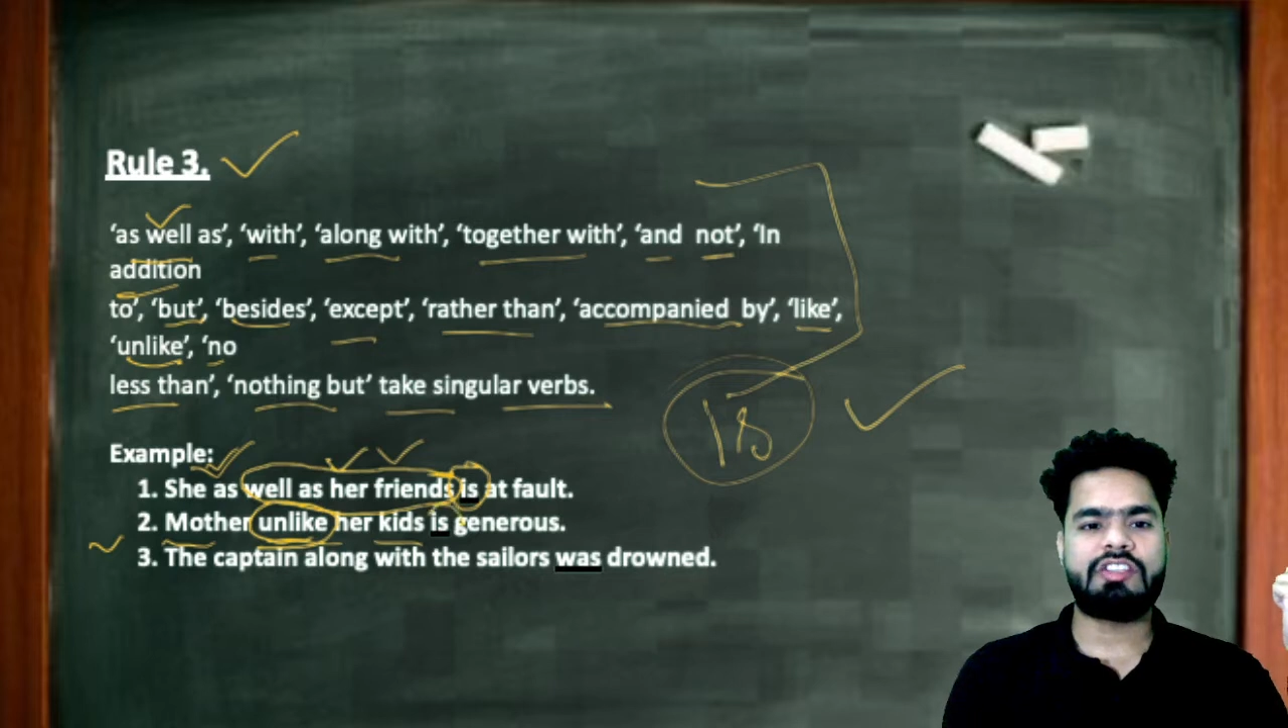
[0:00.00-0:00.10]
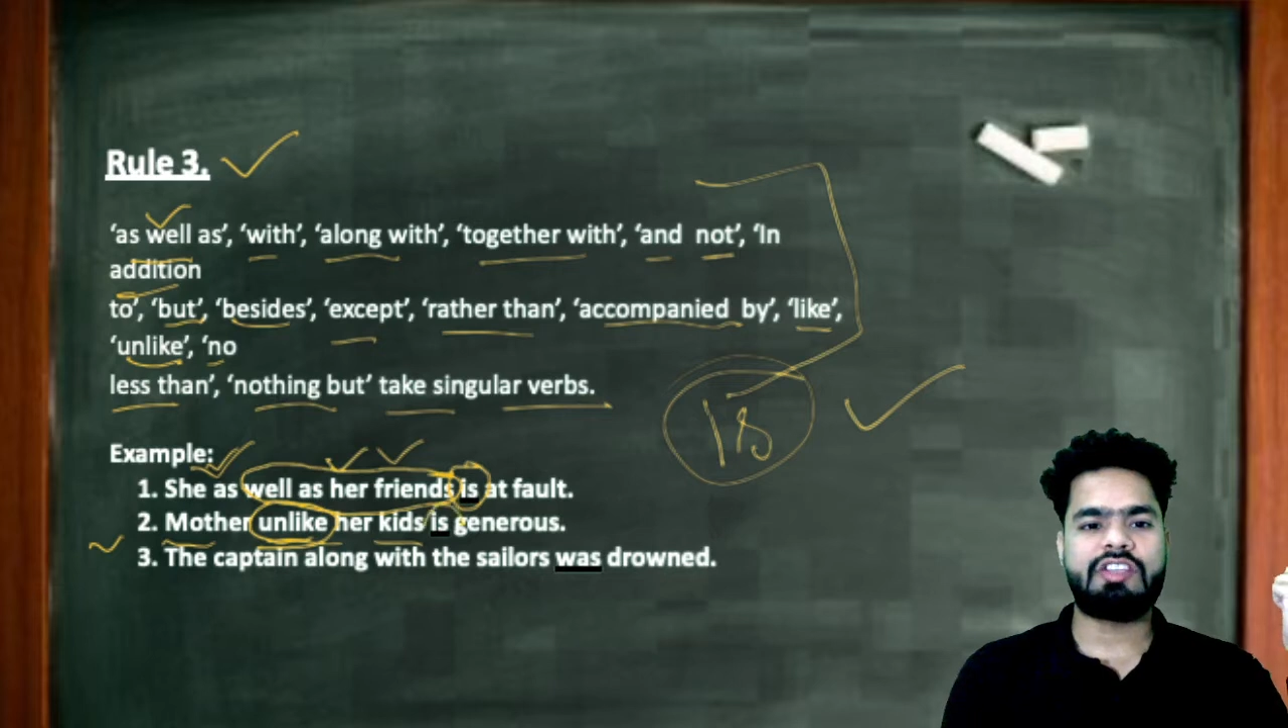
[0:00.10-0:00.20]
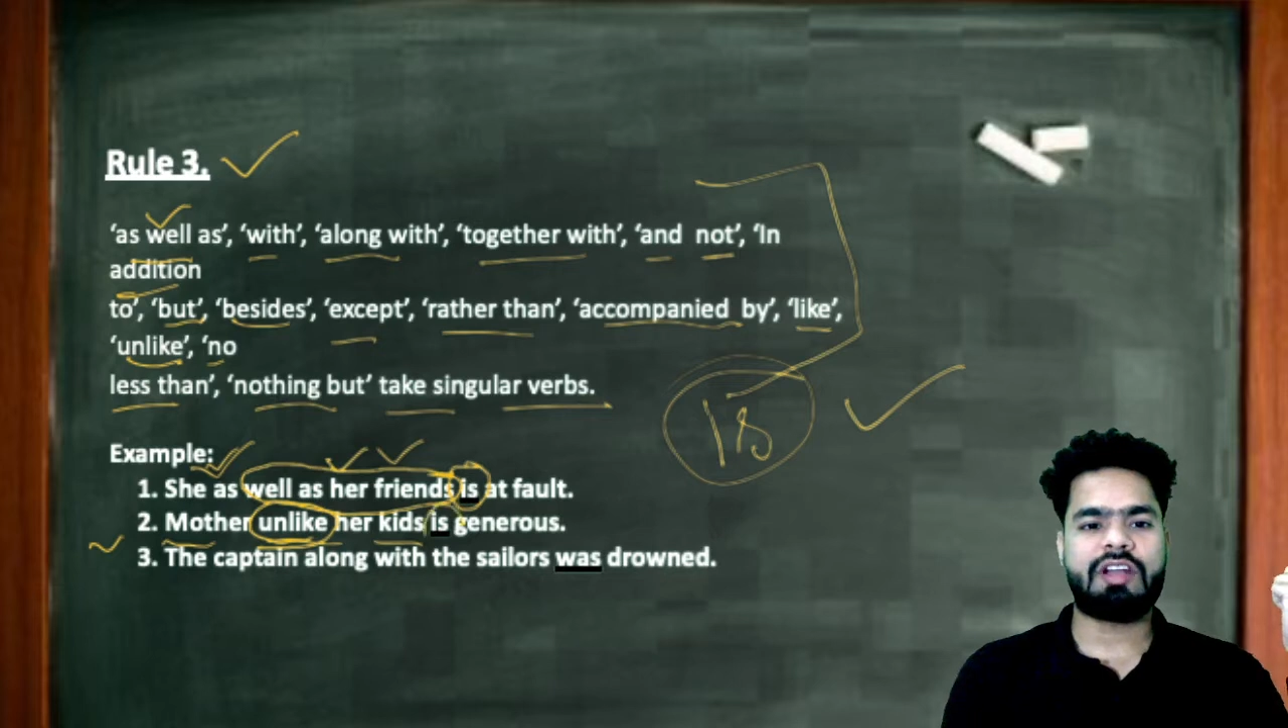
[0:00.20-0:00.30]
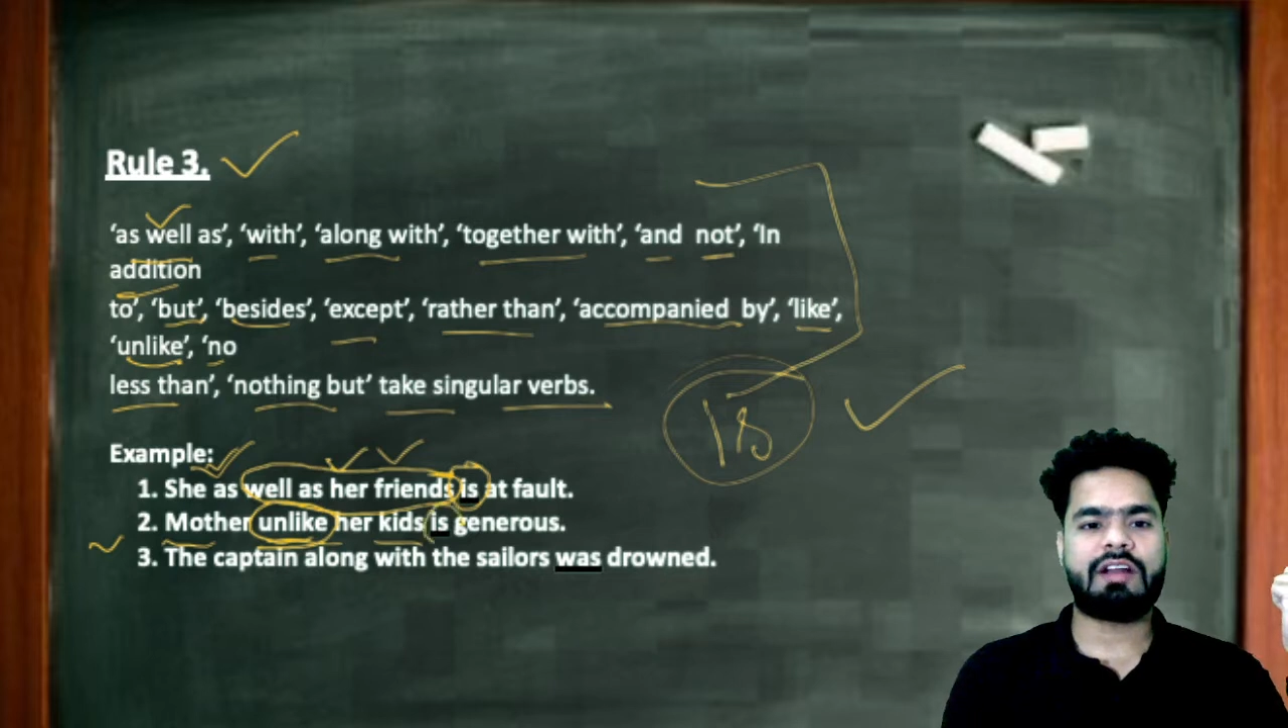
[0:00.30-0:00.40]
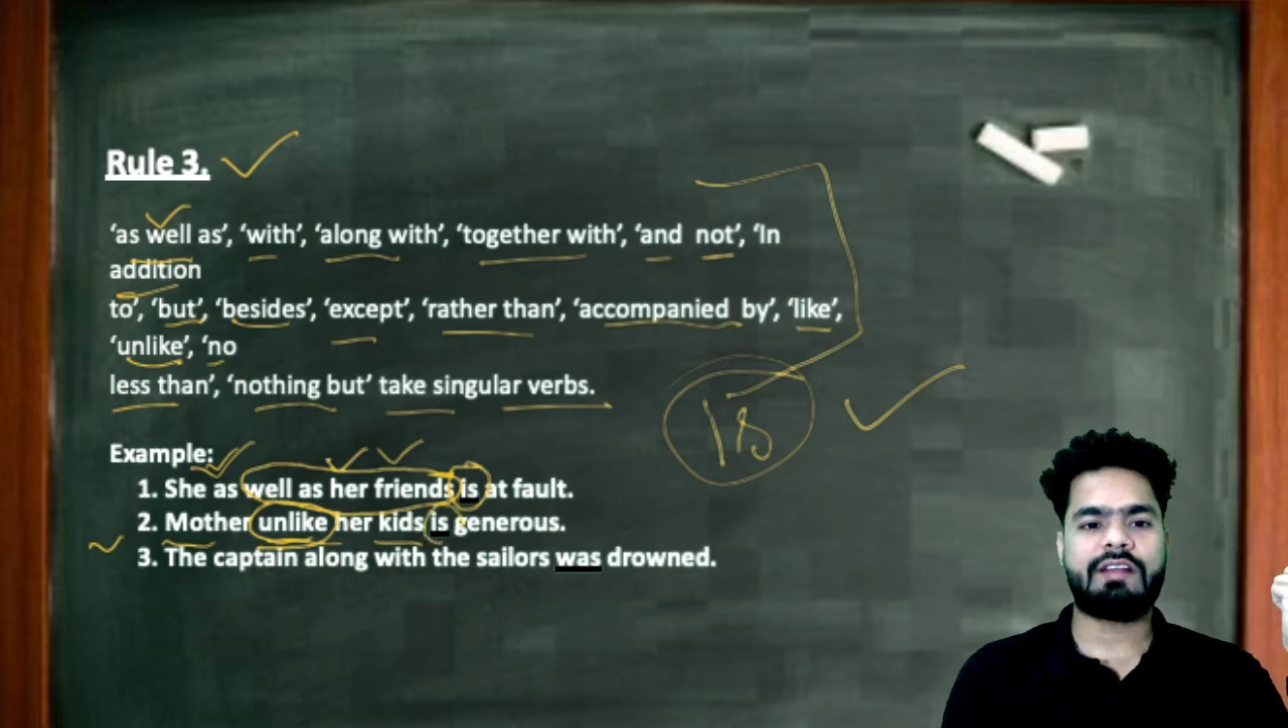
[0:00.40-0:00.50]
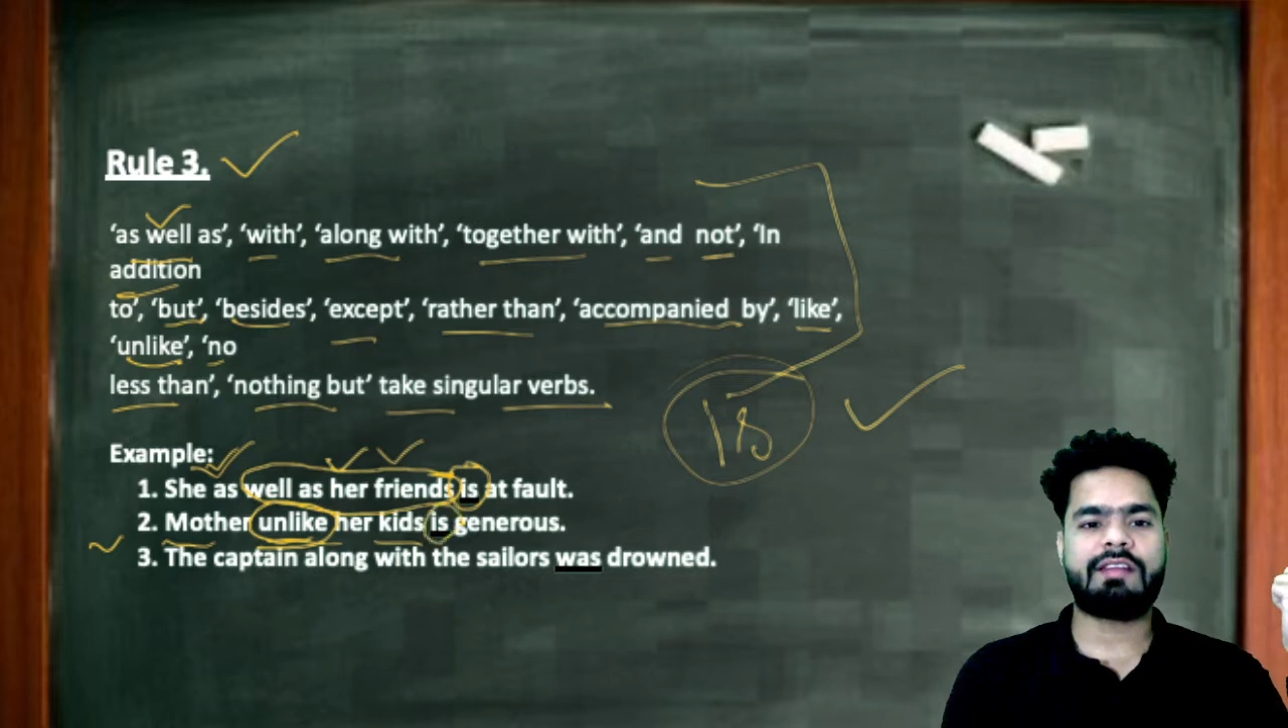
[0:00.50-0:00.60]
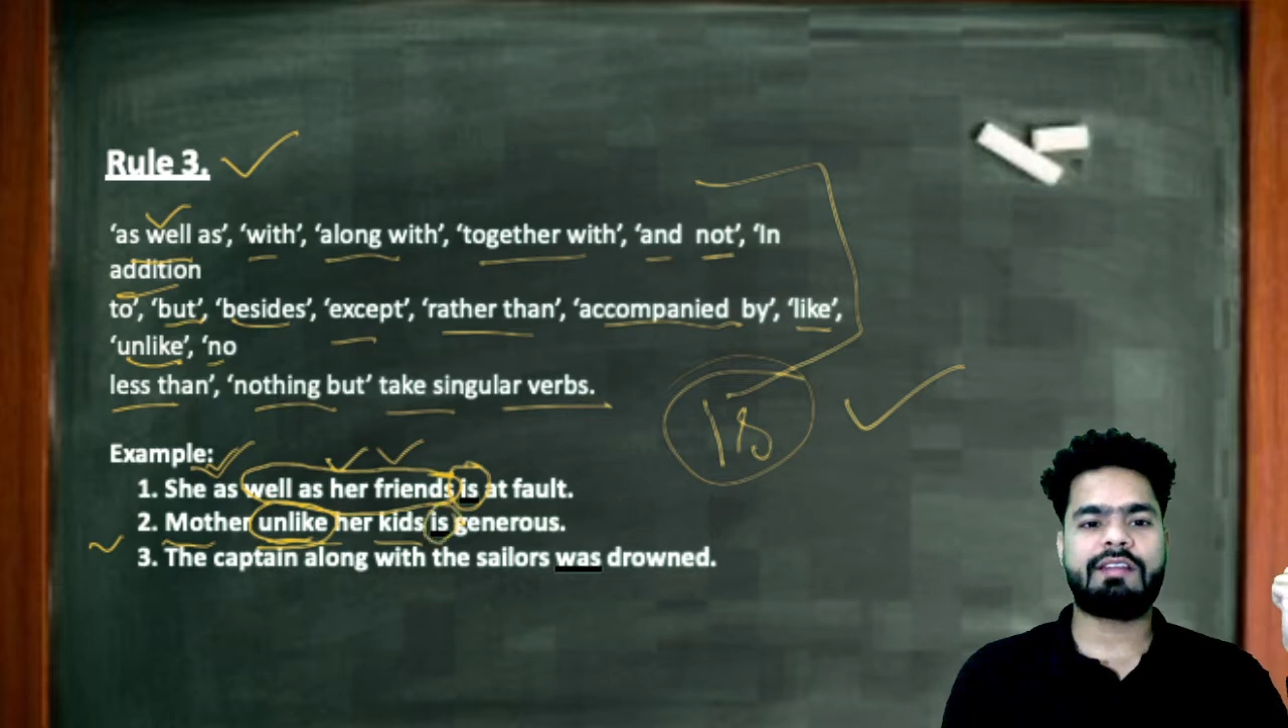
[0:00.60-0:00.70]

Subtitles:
generous